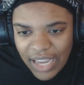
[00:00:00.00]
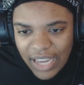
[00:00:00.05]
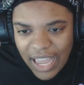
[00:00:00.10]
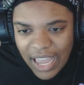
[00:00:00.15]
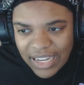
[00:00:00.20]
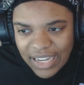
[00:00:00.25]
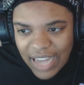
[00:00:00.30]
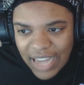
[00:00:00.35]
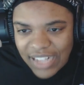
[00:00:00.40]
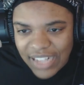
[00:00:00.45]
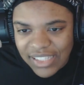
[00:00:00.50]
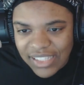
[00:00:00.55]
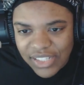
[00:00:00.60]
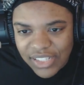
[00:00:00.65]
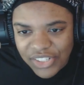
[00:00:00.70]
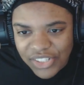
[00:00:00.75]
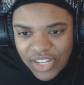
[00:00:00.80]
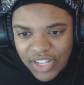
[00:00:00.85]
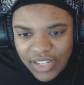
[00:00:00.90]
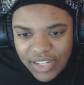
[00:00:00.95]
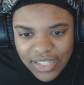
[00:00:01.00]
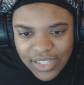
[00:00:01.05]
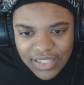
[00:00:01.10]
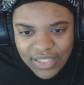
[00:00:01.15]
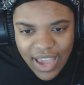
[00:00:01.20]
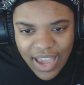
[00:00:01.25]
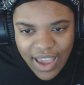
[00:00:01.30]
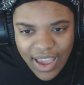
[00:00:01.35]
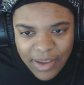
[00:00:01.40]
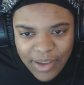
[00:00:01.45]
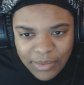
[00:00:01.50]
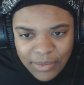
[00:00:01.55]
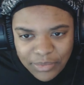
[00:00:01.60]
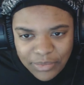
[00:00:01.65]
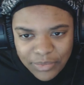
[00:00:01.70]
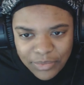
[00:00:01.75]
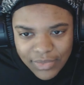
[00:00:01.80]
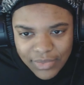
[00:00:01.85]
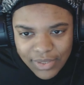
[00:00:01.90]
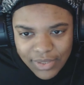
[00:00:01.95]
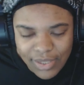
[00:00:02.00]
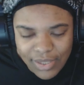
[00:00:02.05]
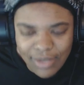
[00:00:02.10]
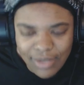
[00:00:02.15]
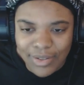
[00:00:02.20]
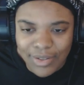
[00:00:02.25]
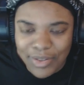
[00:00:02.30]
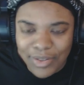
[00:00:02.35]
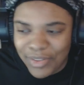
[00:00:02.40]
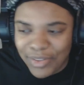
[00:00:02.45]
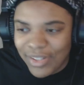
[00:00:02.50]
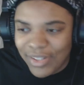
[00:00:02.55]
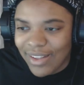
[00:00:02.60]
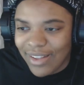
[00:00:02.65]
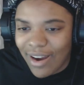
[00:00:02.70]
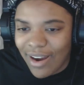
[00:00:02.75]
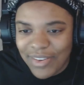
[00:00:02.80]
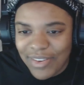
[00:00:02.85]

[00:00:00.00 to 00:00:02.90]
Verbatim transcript: Yeah, they got knights and shit. It was never meant for the world of the living.